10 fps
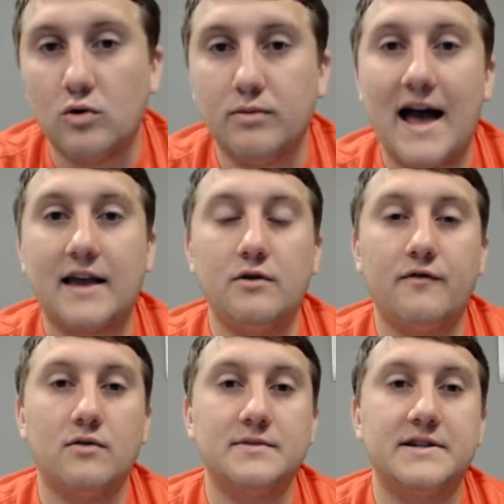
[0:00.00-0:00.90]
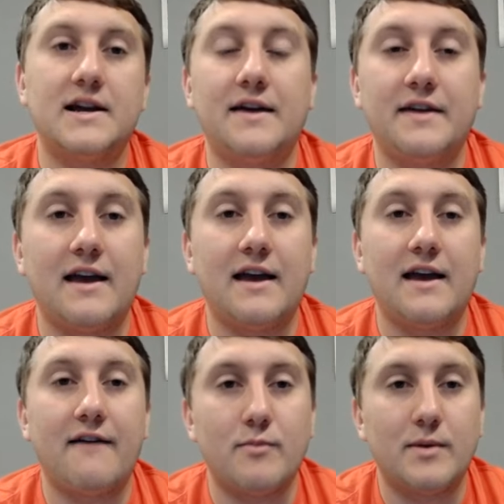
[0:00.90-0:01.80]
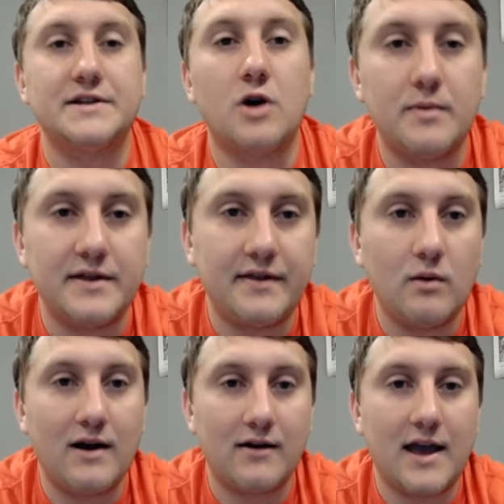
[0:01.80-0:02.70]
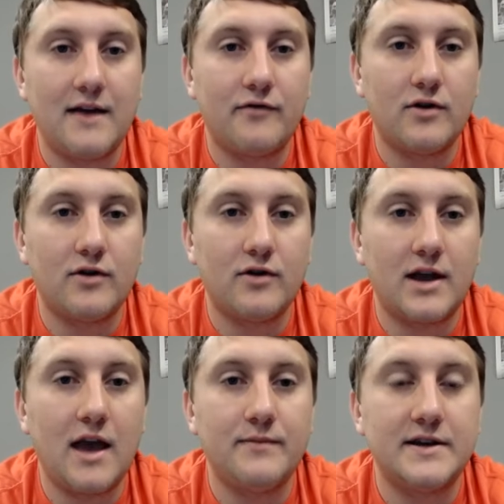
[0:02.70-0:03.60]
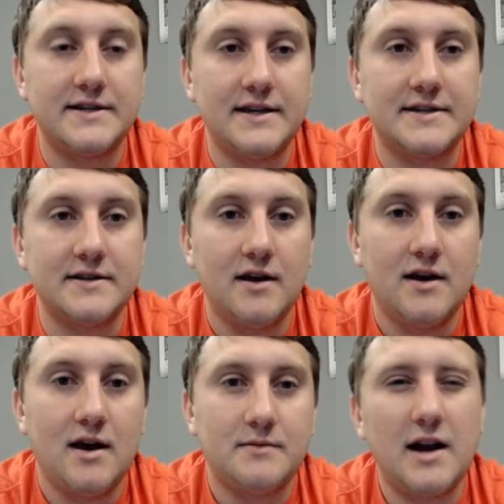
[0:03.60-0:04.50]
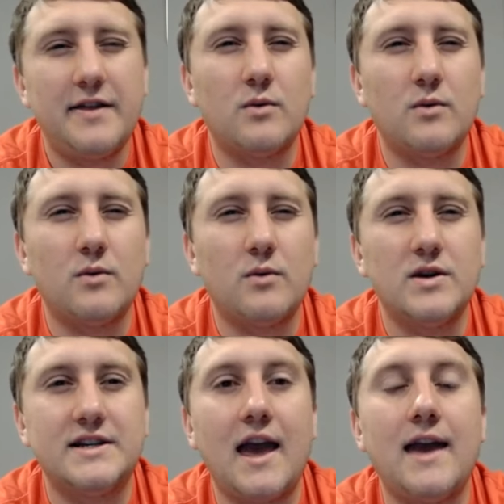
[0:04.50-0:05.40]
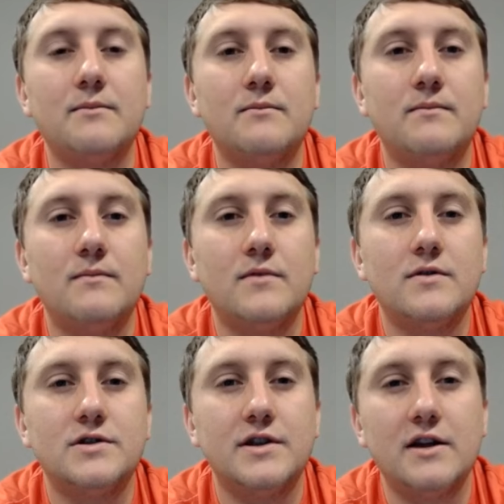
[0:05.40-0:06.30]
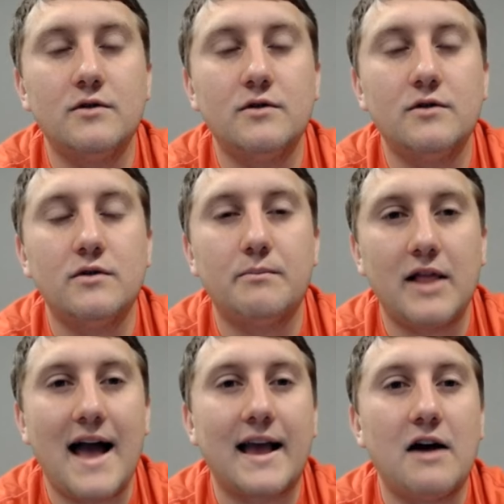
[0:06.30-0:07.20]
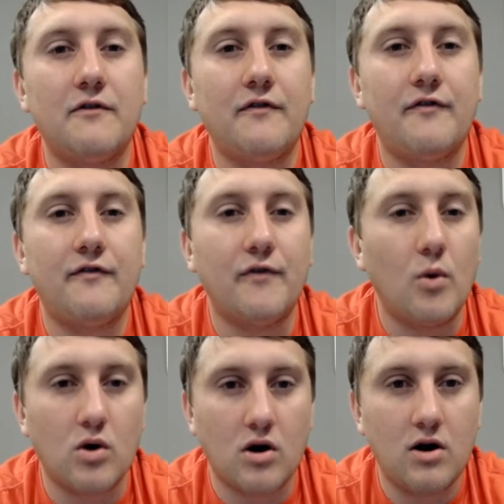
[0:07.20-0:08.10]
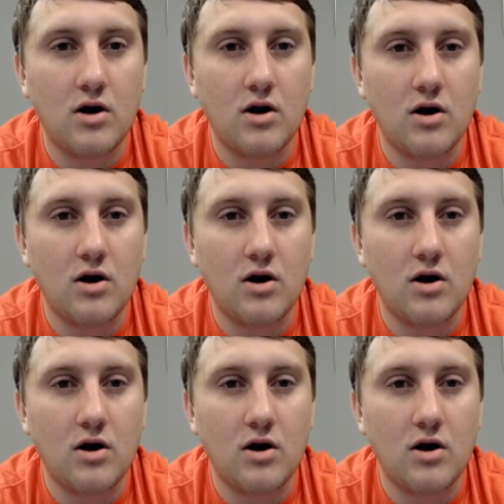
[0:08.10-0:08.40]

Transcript: black uniforms that I think everybody's hoping that they wear again for a game this season. I'm trying to think which game should they do the blackout for.